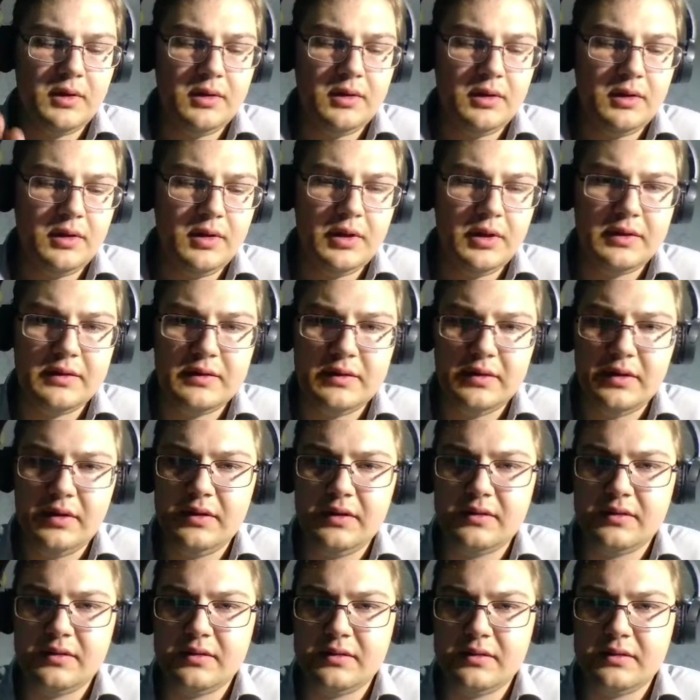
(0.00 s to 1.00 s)
It
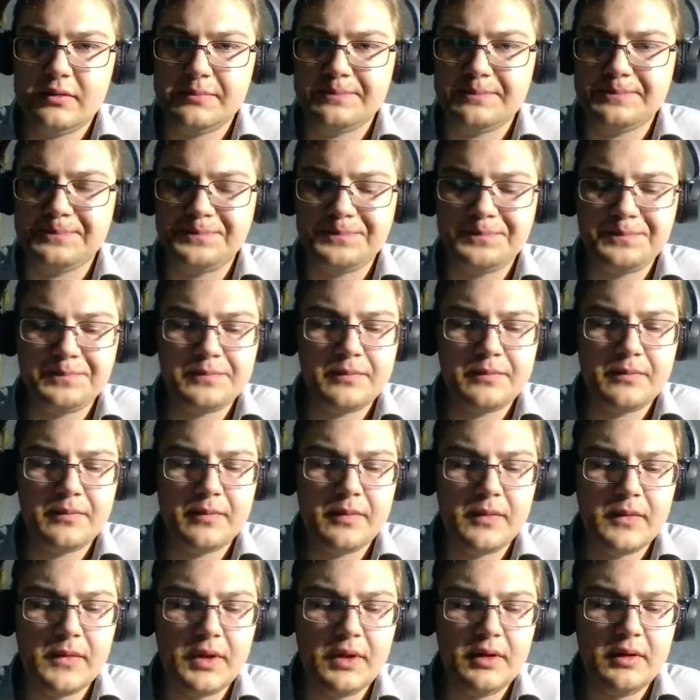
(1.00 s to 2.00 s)
is
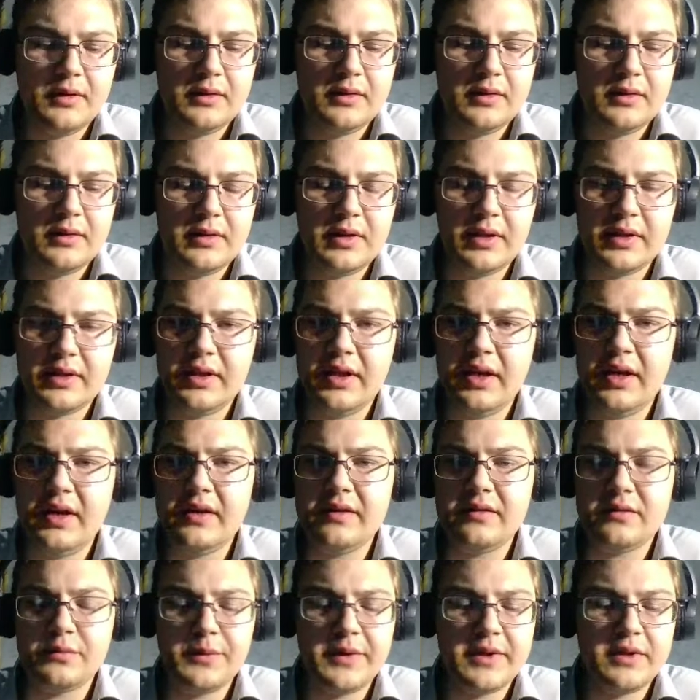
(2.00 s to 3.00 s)
the
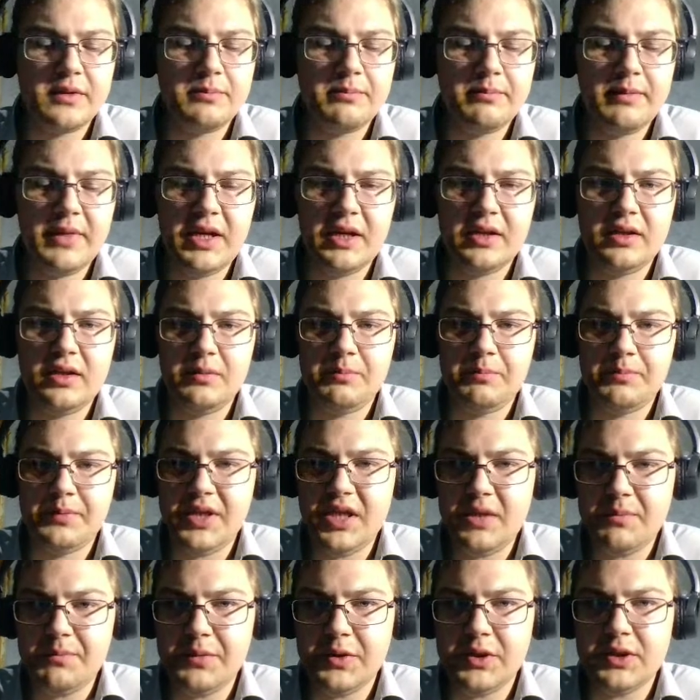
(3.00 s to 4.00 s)
case when many
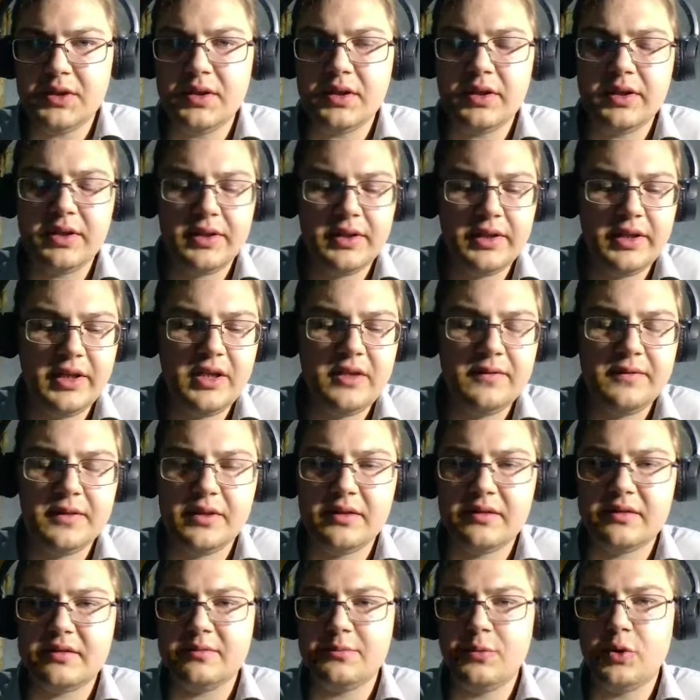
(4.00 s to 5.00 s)
people live in a
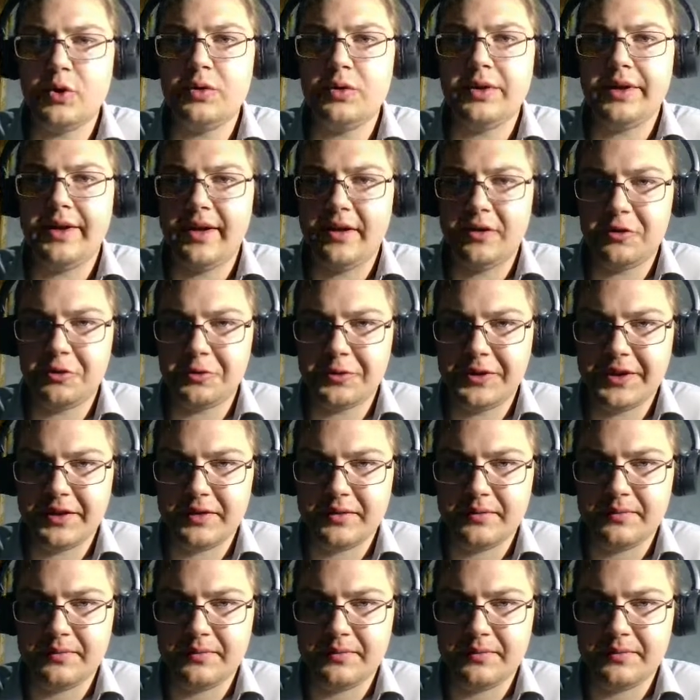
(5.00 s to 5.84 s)
small area,